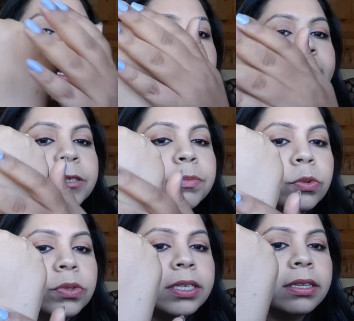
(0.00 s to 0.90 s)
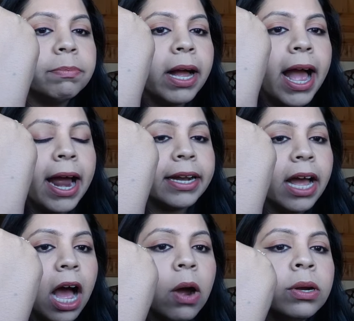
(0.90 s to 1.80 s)
It has smoothened my hand
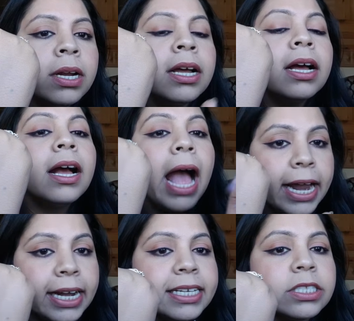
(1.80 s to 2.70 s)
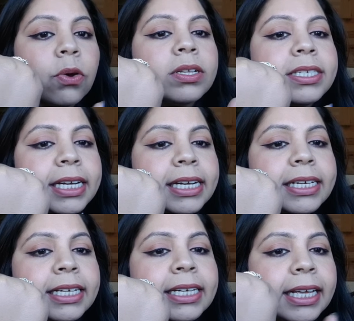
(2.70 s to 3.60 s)
out. It has not
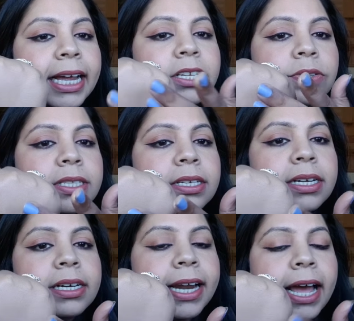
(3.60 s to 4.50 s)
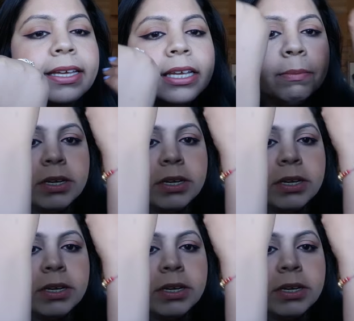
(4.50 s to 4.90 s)
settled in yet, so it's a little tacky,